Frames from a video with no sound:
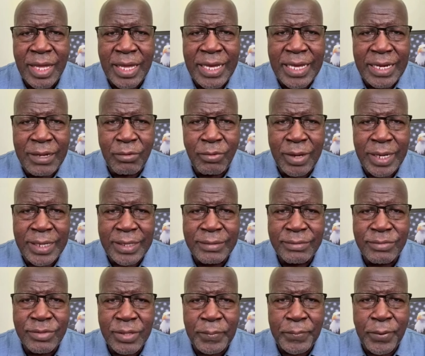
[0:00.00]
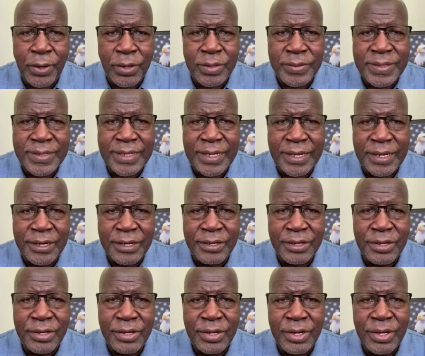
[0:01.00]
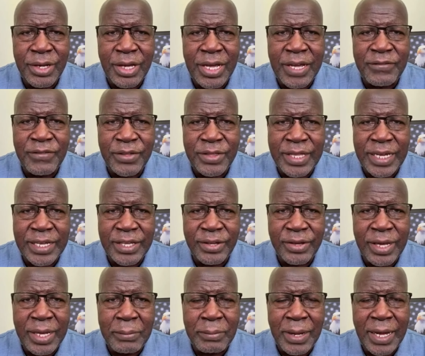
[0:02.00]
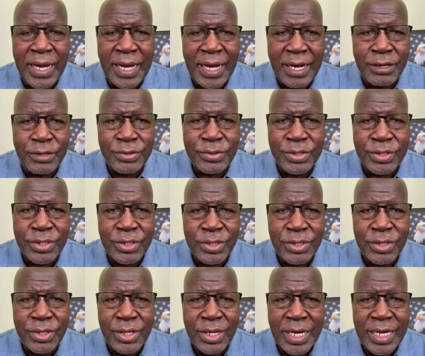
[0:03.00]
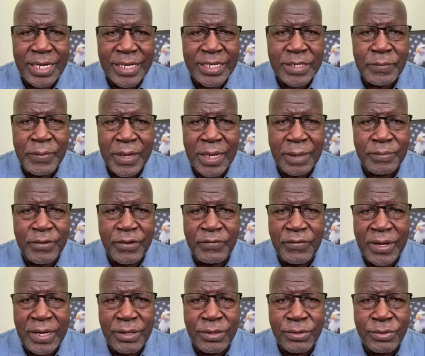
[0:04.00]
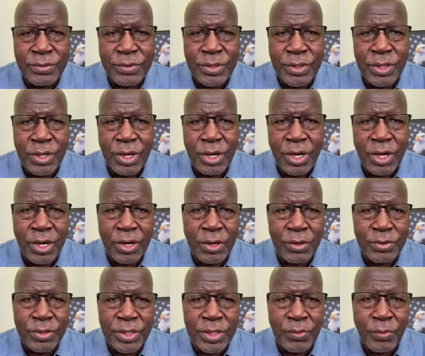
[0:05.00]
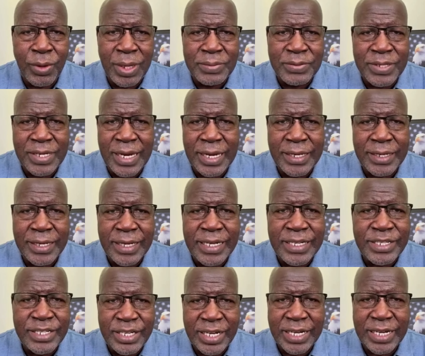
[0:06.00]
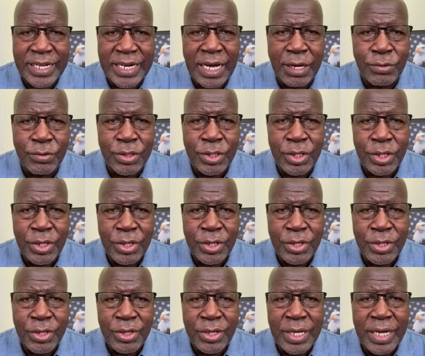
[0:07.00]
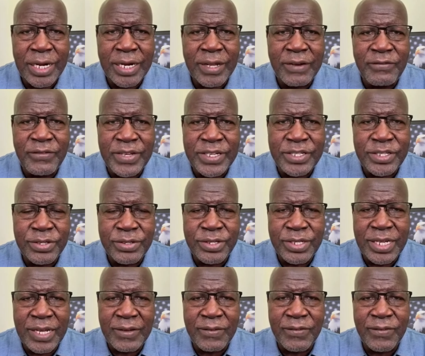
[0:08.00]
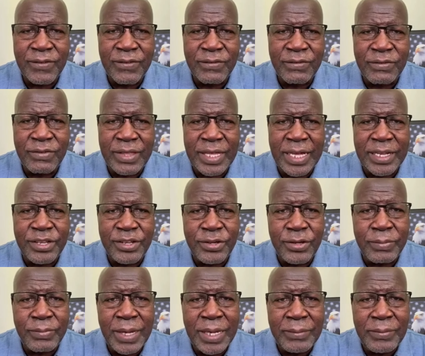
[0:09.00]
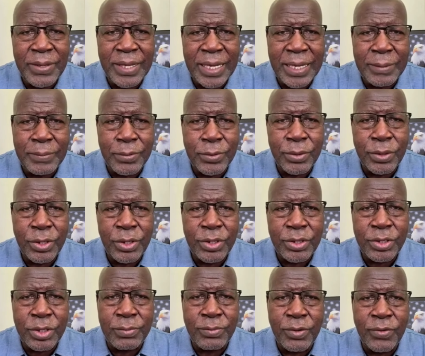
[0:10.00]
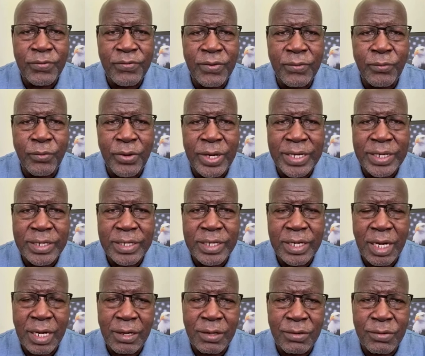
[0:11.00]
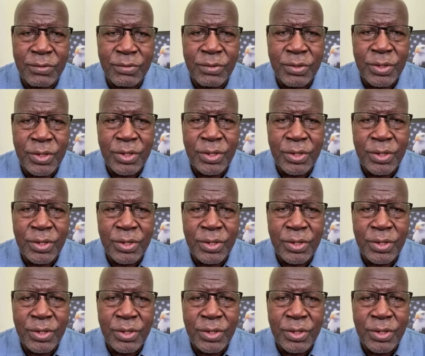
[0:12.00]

Anyway, the program is there. If you think you can't buy a house, at least pick up the phone or go to the website and check it out and convince yourself that you may be able to move from rent to own